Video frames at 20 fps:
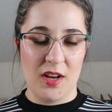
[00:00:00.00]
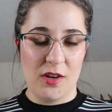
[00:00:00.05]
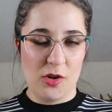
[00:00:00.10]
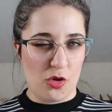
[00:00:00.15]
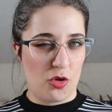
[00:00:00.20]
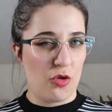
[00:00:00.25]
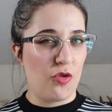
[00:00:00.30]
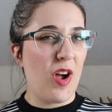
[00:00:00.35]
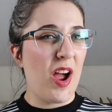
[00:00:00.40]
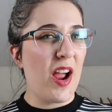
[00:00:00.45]

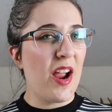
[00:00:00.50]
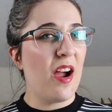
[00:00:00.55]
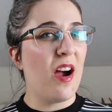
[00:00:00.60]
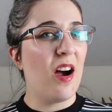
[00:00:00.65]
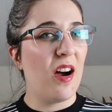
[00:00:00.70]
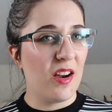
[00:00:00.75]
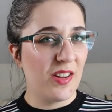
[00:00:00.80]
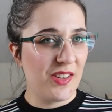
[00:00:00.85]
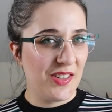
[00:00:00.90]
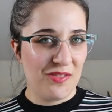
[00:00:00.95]

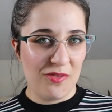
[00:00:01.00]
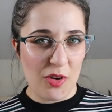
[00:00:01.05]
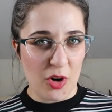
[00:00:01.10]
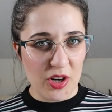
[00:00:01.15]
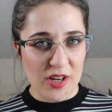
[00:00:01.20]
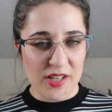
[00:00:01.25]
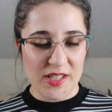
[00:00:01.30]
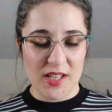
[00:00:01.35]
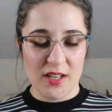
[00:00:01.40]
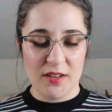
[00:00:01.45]
try-hard
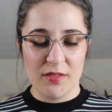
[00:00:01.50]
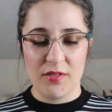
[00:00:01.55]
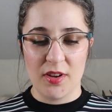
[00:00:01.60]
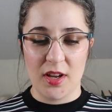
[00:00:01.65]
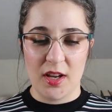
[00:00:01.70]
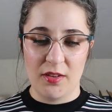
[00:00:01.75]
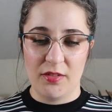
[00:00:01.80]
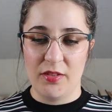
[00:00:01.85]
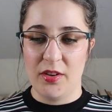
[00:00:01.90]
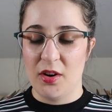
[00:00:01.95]
evocative,
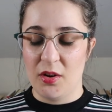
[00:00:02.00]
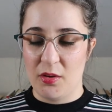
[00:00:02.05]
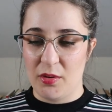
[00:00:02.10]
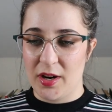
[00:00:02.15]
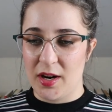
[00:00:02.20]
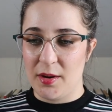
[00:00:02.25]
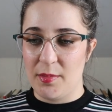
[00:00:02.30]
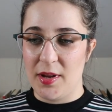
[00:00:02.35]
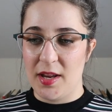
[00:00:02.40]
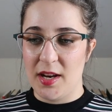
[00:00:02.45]
if you know
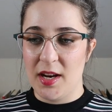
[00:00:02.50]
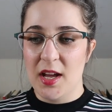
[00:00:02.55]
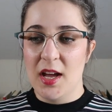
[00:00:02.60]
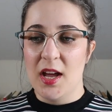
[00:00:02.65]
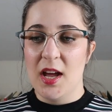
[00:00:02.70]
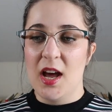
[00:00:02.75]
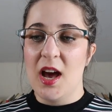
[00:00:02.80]
what I mean.